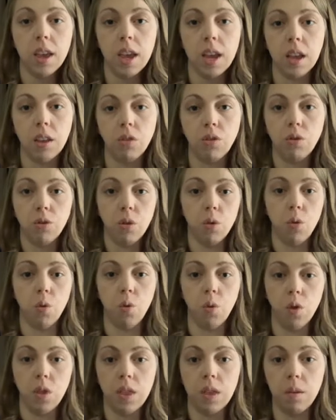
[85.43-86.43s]
And so
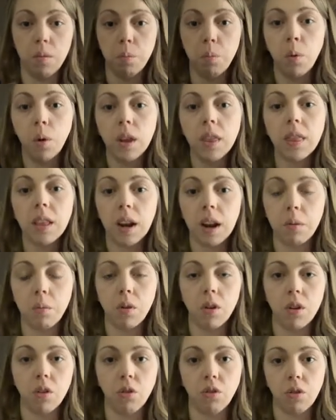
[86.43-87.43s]
the point that I'm
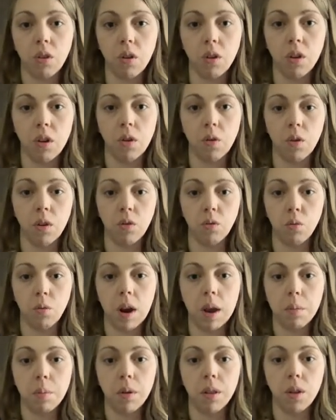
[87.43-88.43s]
going to show you is
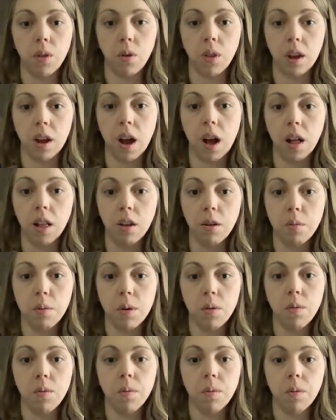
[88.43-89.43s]
right below the
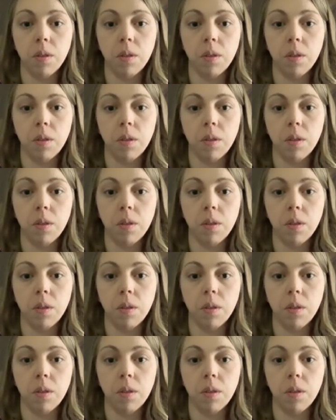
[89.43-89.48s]
collarbone.